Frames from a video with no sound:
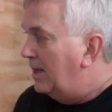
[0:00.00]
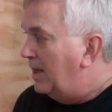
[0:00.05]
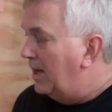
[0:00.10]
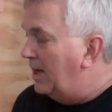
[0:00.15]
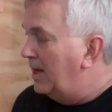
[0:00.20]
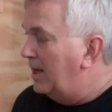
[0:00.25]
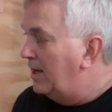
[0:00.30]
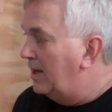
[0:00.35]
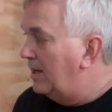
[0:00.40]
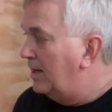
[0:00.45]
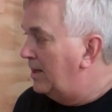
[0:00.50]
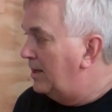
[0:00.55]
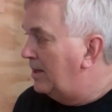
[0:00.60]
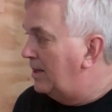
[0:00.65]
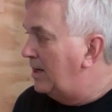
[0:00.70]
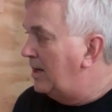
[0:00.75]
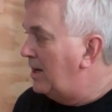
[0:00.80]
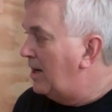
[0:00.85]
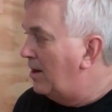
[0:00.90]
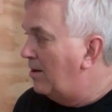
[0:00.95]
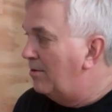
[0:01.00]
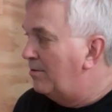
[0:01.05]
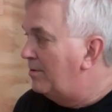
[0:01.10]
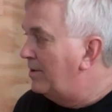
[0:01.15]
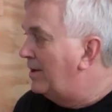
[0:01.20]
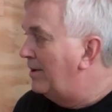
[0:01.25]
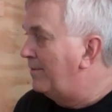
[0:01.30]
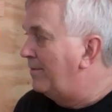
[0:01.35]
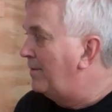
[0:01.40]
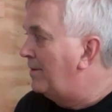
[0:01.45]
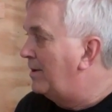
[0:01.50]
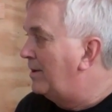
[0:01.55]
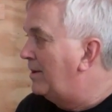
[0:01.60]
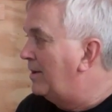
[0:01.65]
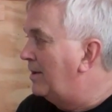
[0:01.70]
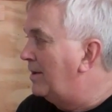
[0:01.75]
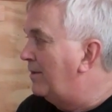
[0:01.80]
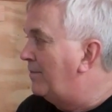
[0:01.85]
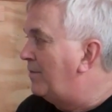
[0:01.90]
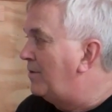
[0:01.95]
uh, you know,
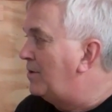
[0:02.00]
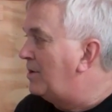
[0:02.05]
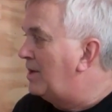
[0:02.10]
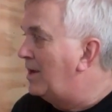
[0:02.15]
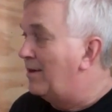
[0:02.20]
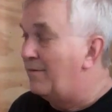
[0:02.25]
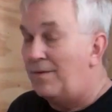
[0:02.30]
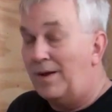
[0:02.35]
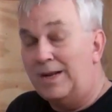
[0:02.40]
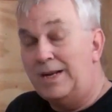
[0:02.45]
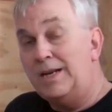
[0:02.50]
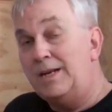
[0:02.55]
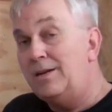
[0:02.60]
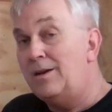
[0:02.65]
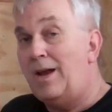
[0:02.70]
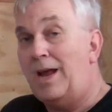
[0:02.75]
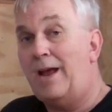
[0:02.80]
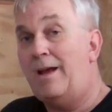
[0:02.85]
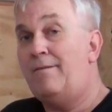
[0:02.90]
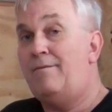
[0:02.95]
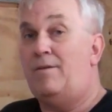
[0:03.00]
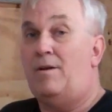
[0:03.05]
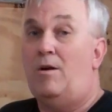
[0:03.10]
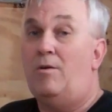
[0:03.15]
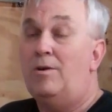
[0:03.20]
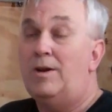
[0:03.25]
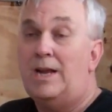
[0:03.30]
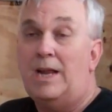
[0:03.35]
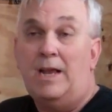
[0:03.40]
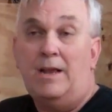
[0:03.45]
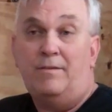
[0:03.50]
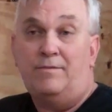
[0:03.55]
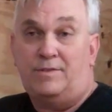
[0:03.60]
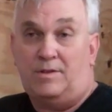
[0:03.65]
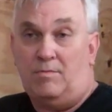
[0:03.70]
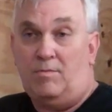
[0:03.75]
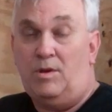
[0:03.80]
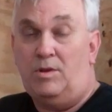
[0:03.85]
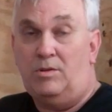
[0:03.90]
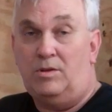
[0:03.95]
if, if, you, if I didn't have already have
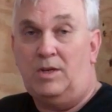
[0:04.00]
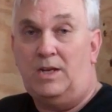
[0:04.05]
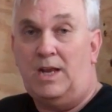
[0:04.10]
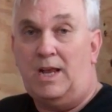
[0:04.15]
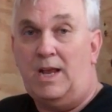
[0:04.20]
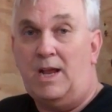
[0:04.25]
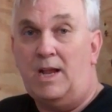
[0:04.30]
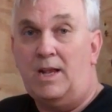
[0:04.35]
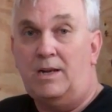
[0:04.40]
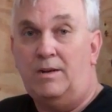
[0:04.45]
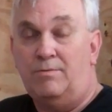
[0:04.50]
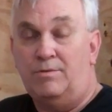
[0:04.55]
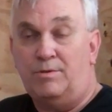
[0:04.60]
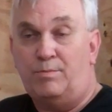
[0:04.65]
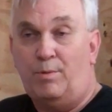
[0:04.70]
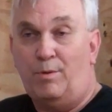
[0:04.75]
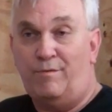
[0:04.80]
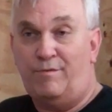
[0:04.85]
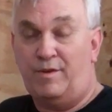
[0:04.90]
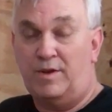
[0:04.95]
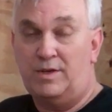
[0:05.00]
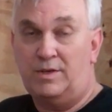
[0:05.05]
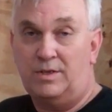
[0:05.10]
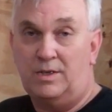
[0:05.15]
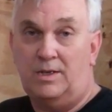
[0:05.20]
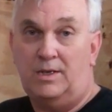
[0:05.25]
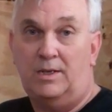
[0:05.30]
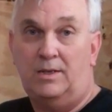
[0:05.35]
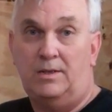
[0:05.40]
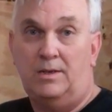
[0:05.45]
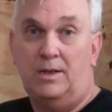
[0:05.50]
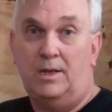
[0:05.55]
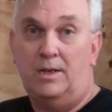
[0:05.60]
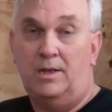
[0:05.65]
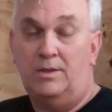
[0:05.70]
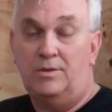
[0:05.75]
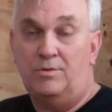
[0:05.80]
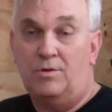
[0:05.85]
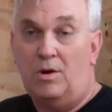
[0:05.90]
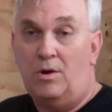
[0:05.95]
some other CAD and was proficient in, in
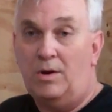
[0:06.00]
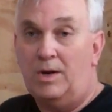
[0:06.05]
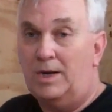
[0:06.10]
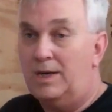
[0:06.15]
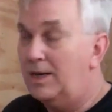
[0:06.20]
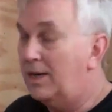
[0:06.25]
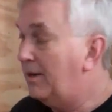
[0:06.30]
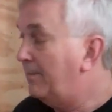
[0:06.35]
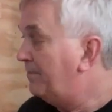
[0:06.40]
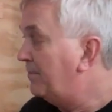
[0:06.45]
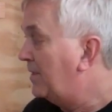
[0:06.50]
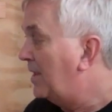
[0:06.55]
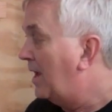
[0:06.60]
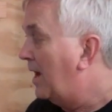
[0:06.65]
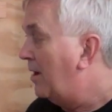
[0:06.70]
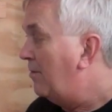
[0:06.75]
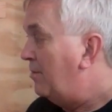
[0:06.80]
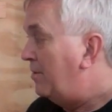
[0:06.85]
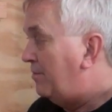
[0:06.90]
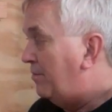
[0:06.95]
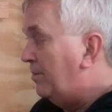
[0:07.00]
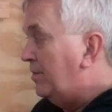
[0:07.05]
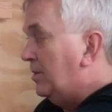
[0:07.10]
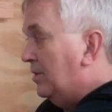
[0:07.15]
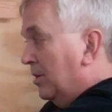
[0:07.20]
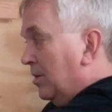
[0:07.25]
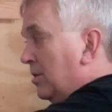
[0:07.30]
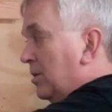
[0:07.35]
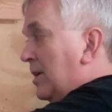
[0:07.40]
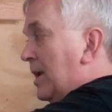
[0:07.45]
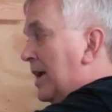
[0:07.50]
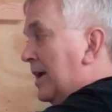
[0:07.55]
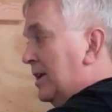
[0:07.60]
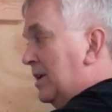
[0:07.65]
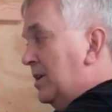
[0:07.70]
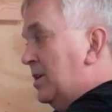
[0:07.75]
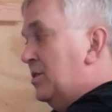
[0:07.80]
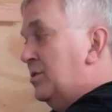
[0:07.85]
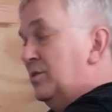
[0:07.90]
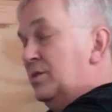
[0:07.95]
drawing in it, I would learn how to
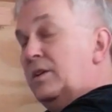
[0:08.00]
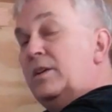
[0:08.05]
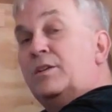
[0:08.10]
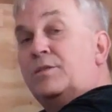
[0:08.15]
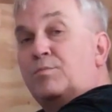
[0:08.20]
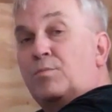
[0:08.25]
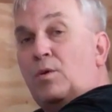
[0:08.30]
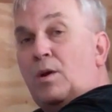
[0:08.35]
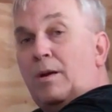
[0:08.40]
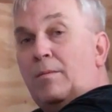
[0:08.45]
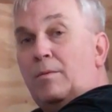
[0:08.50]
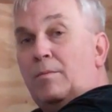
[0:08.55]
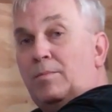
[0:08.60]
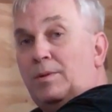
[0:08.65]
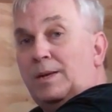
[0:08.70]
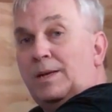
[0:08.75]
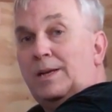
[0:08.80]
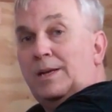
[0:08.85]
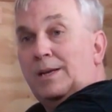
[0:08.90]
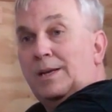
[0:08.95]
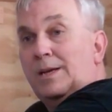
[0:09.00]
use this probably.